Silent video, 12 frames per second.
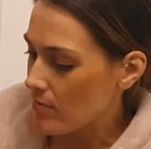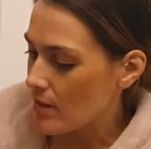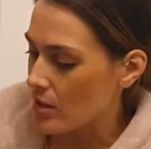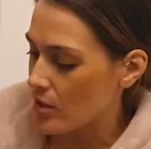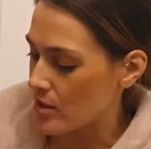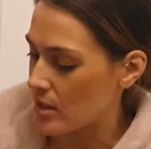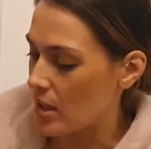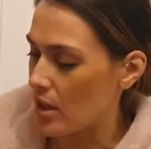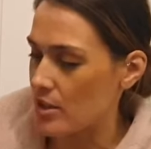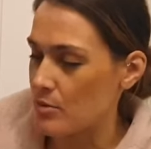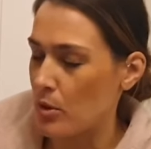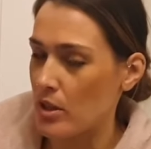because the
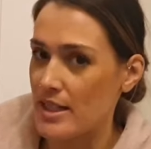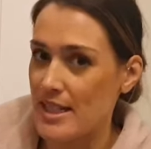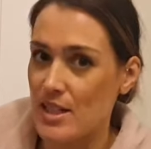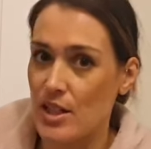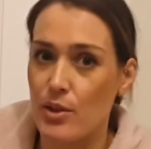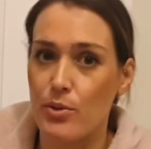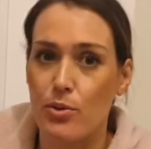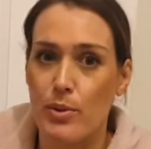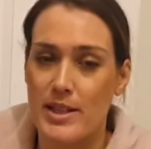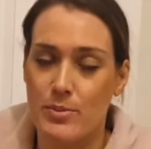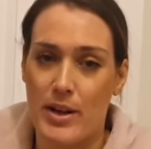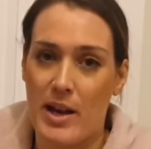last one I did I
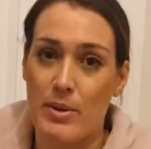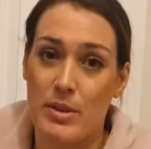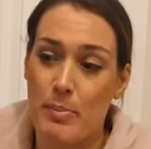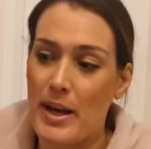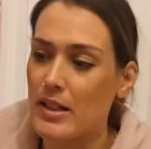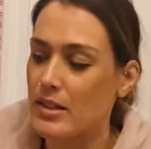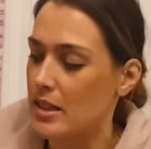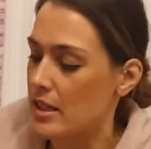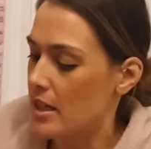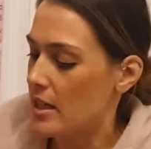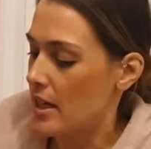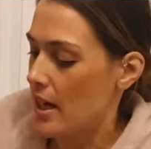always wear with a belt
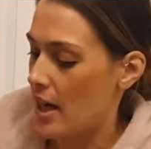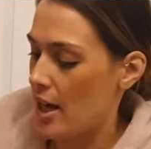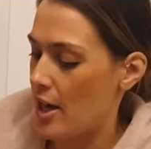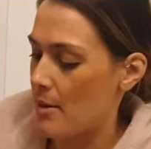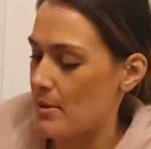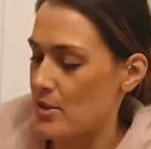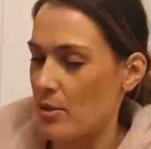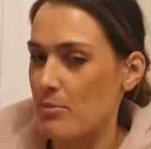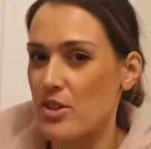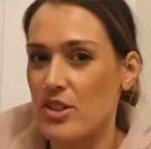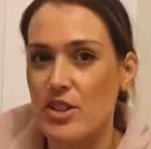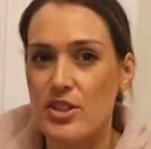um, so I'm
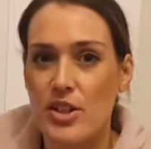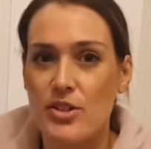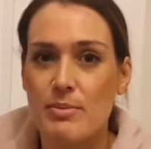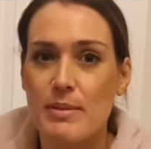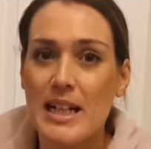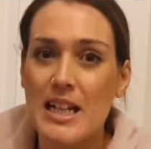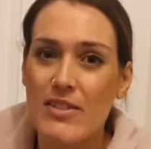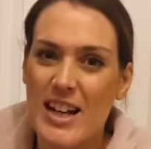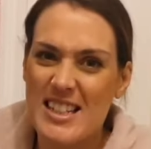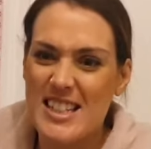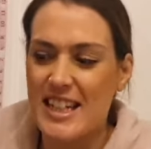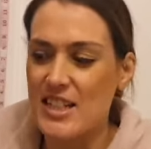just gonna sew some clear
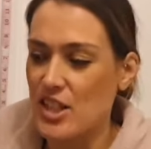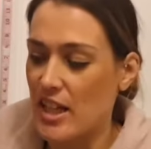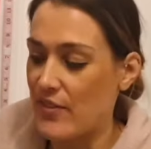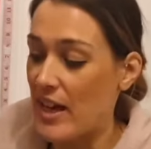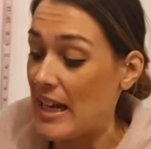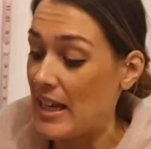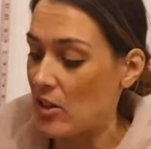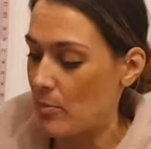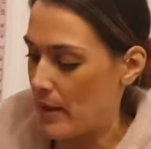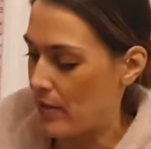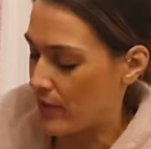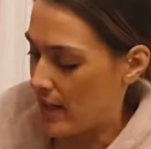elastic in to give it a little
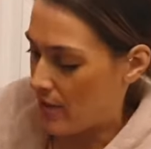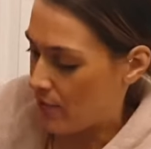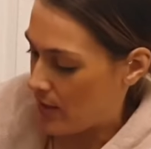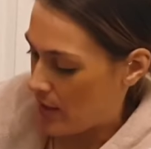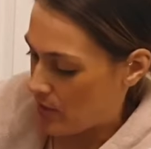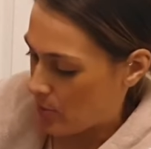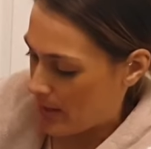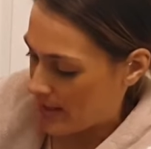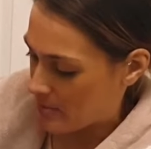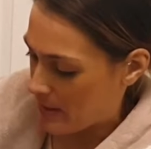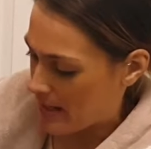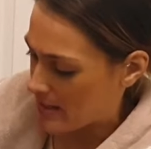bit of give in the
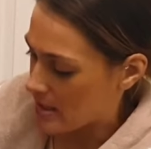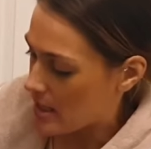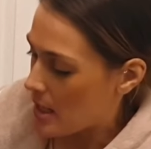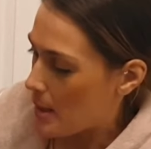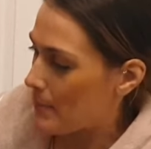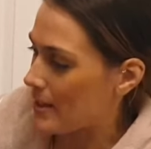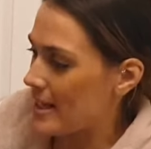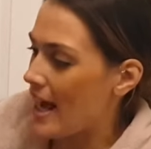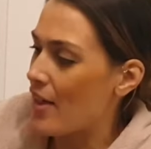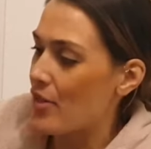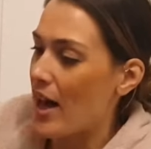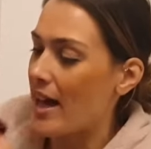waistband. But
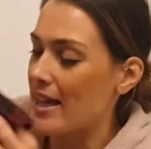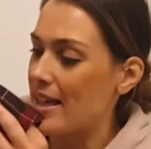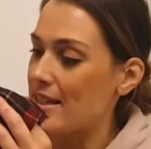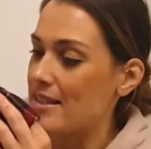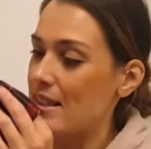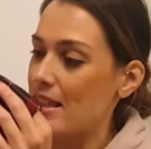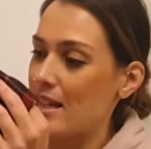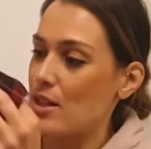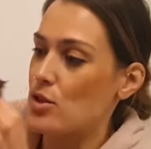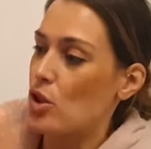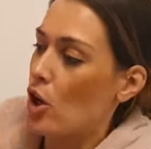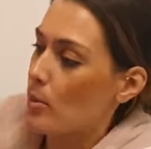yeah, that is the
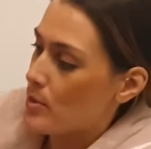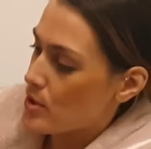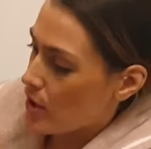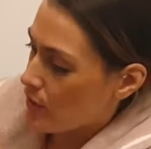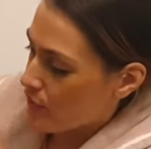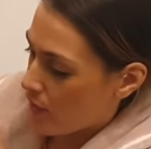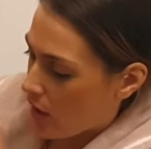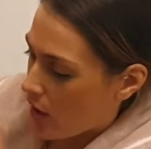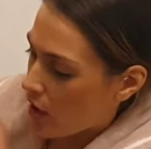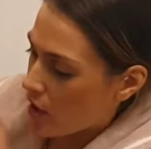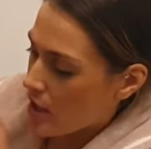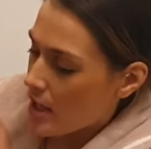top so
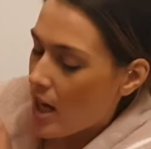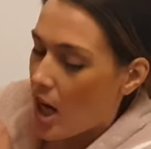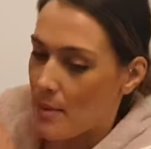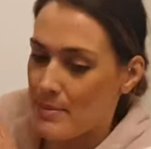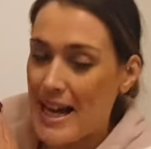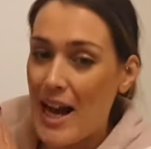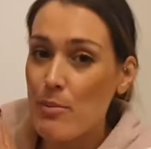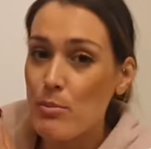far. I'm now